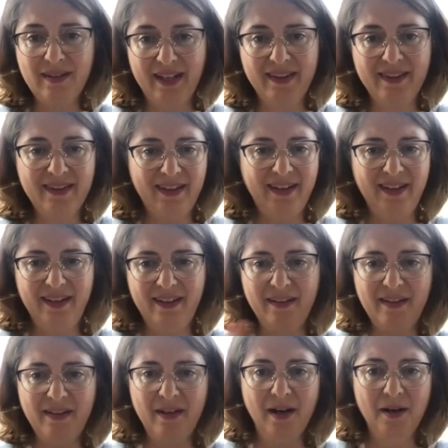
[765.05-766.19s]
like the
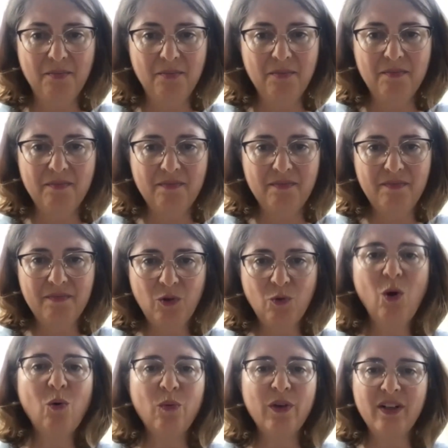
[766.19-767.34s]

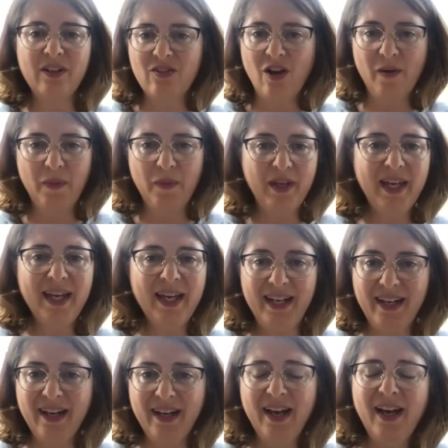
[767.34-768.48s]
quote we saw in the
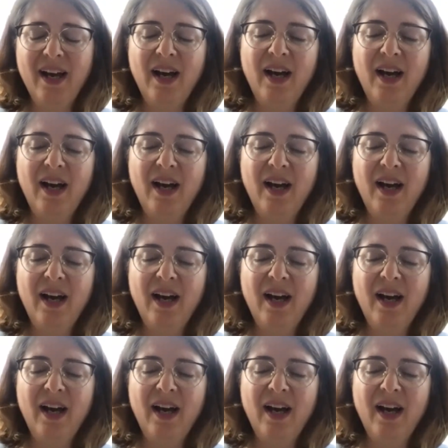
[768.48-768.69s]
beginning,